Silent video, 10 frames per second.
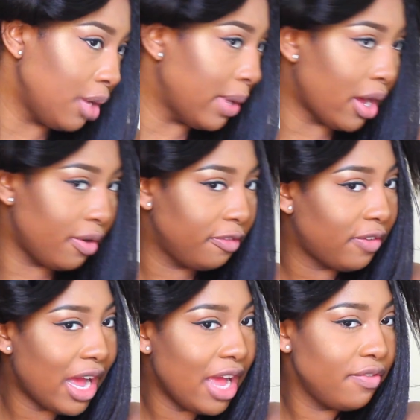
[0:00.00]
about
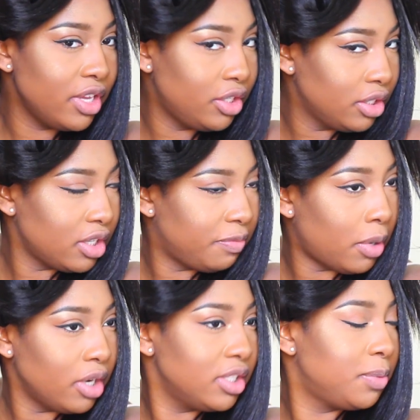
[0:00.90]
5 inches of
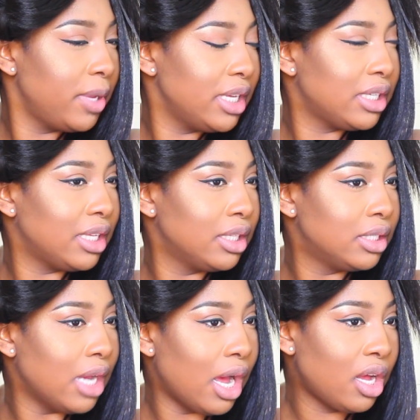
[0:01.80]
parting space at the
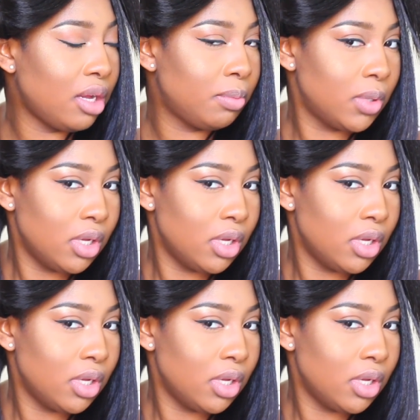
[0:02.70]
top,